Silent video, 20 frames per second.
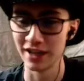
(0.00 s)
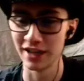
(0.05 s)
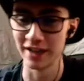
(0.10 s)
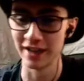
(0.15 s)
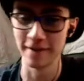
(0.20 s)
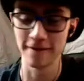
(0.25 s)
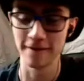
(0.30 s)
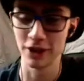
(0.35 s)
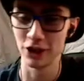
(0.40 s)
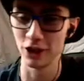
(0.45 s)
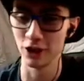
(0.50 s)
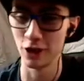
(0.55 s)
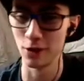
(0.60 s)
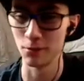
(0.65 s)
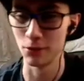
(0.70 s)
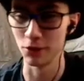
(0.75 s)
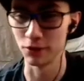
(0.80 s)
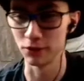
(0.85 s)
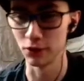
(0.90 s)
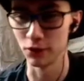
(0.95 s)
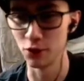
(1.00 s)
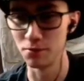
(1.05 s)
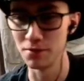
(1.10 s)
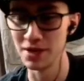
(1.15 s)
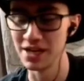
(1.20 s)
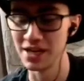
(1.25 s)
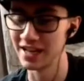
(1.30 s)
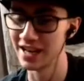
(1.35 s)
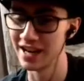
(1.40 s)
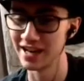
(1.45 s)
a phenomenal roll,
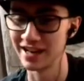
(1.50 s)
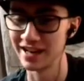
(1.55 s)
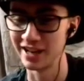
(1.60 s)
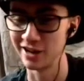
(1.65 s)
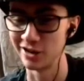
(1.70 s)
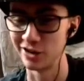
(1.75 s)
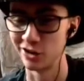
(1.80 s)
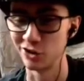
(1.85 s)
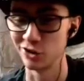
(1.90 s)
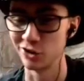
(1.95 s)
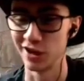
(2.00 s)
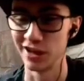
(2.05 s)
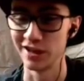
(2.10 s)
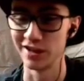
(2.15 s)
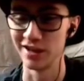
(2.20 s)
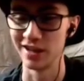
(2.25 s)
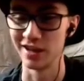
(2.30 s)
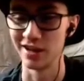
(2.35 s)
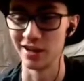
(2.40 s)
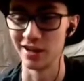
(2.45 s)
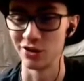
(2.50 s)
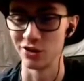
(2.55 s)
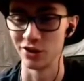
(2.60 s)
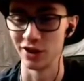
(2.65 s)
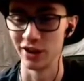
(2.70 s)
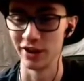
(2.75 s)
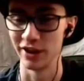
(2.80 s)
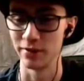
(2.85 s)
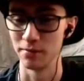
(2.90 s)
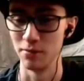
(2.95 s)
meaning I ain't gonna try and take
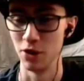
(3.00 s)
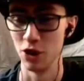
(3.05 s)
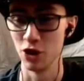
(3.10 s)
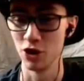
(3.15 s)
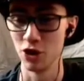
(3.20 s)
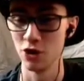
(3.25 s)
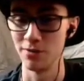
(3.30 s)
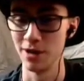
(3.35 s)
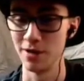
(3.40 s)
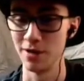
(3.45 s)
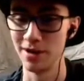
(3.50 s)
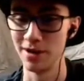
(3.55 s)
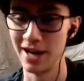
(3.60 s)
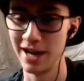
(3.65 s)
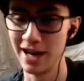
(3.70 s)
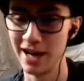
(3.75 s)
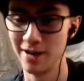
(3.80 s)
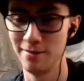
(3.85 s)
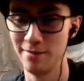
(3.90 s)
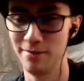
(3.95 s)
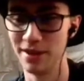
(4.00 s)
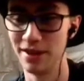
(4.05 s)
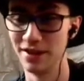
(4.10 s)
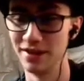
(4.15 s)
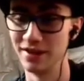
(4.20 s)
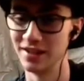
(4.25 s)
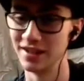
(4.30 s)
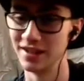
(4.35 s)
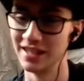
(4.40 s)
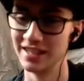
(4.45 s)
Australia from... Oh, maybe I am,
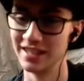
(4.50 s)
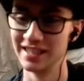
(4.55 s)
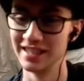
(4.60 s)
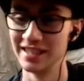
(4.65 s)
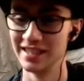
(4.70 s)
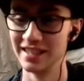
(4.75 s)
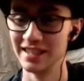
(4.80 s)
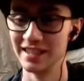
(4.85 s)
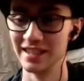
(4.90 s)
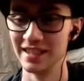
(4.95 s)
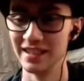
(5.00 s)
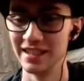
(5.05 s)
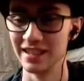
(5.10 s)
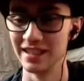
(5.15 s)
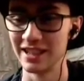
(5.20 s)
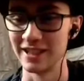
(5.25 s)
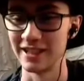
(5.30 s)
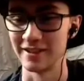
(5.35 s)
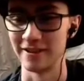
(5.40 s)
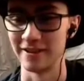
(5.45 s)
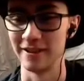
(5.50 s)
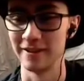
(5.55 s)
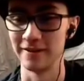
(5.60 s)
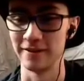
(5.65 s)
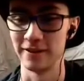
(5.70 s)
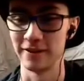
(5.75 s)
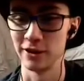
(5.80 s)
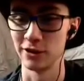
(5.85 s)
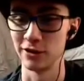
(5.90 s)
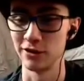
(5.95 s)
because... Got a good
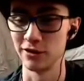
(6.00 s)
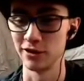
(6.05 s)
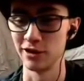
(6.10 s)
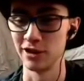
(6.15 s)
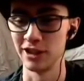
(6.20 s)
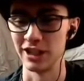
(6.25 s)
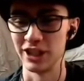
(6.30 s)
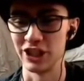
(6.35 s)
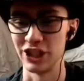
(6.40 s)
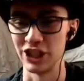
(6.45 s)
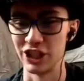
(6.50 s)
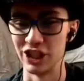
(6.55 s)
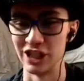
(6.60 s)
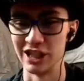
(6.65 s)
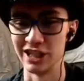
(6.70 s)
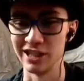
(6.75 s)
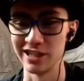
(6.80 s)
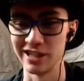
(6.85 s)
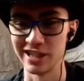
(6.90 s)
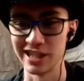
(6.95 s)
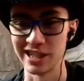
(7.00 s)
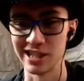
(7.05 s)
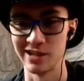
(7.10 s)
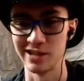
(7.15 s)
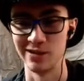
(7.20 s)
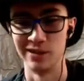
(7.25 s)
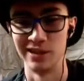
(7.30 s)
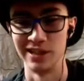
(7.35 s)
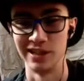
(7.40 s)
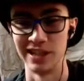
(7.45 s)
first roll, a shitty second
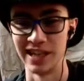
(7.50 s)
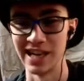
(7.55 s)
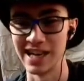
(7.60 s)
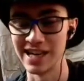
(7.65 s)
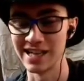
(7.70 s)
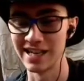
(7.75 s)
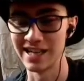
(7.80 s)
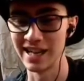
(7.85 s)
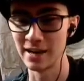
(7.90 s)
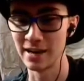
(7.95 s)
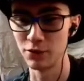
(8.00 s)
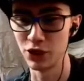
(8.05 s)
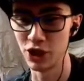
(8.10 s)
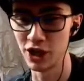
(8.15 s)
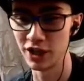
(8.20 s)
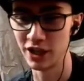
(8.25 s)
one. God damn, Johnny.